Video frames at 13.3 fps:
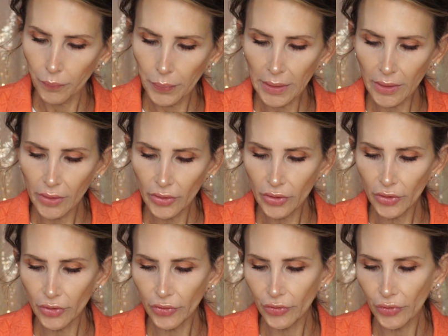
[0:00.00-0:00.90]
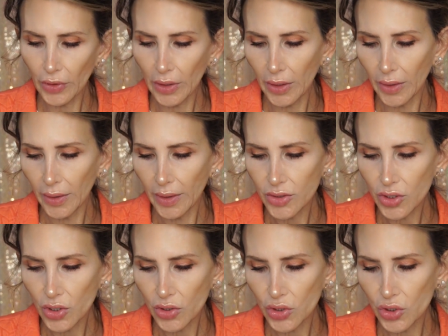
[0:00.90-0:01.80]
powder from,
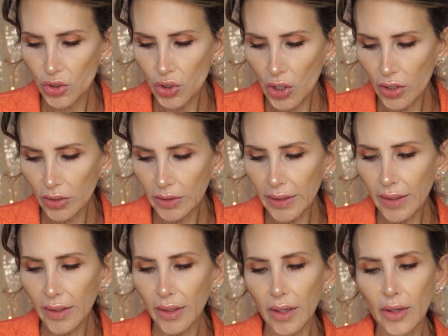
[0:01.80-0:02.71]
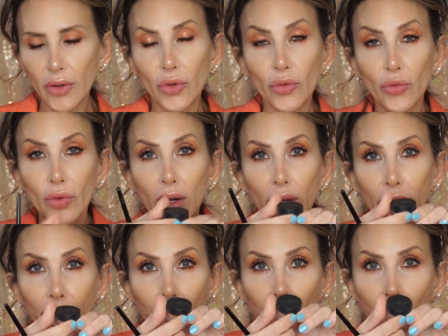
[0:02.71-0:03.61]
it's Starlit, it's
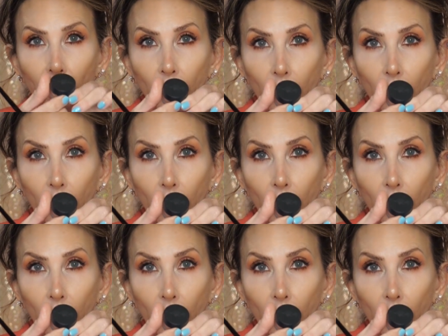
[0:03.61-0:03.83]
from